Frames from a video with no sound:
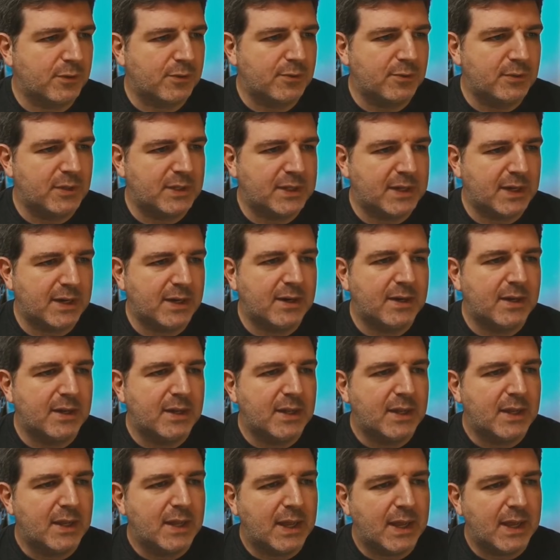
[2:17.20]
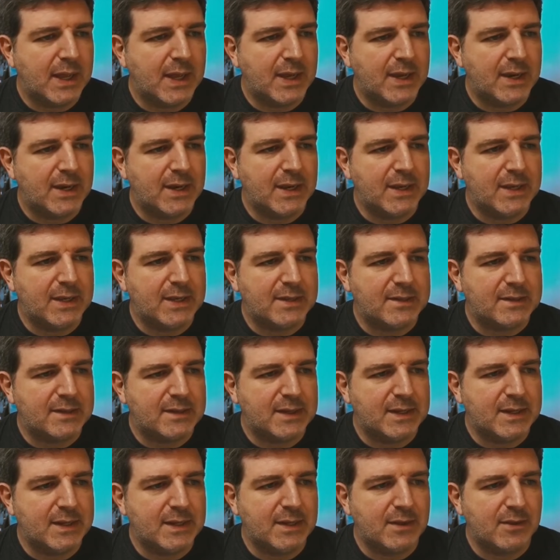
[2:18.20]
Krita, and it's
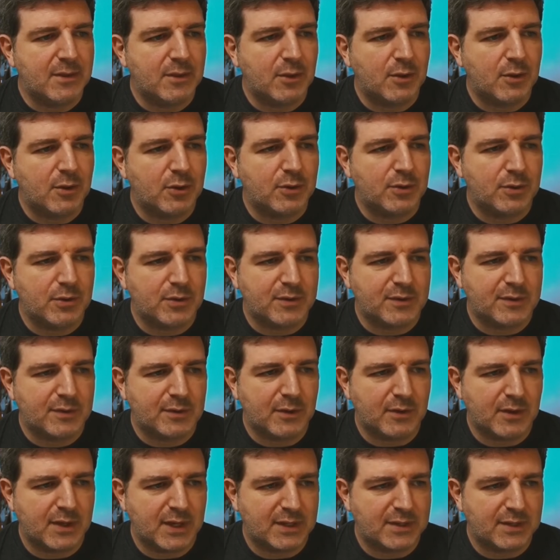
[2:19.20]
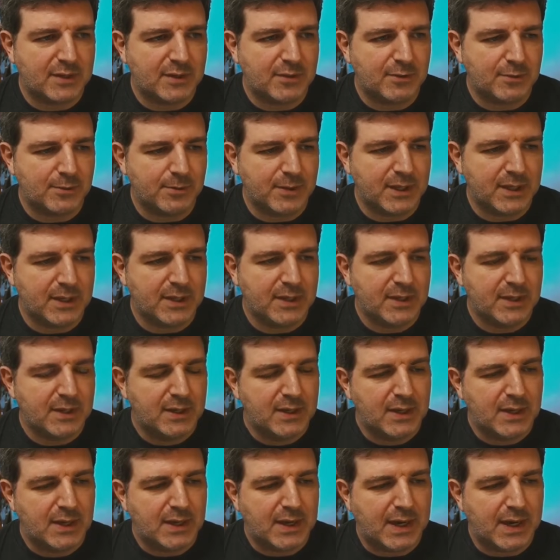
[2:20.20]
in the cursor category
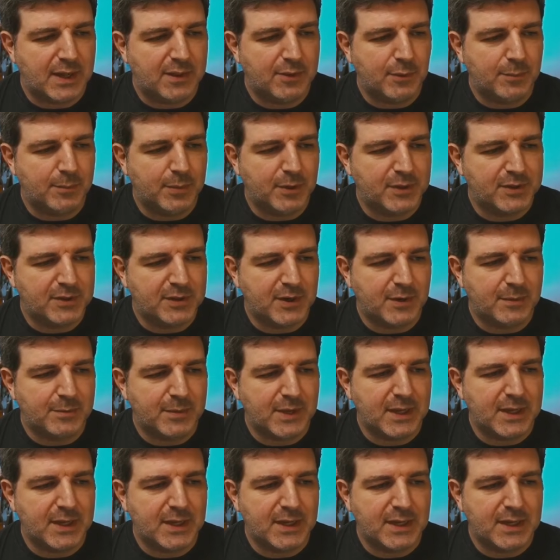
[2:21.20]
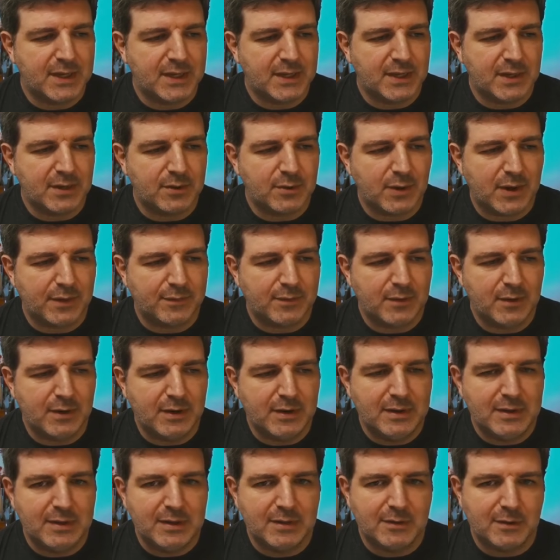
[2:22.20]
at the bottom, and here you have a
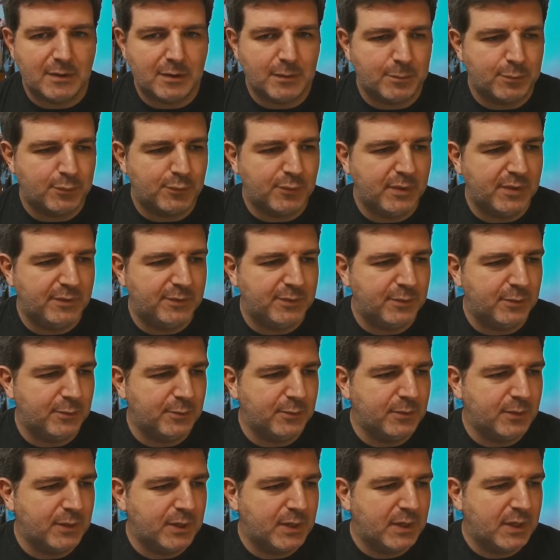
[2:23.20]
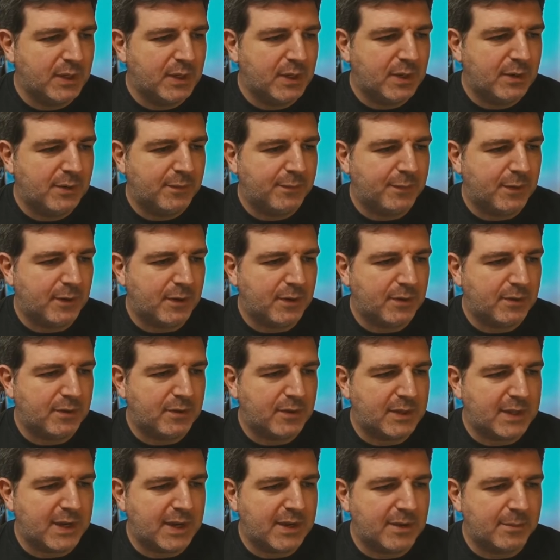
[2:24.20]
little preview for
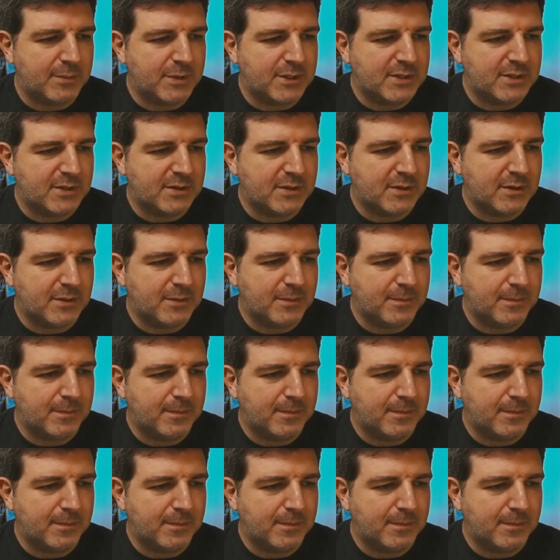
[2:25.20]
the diameter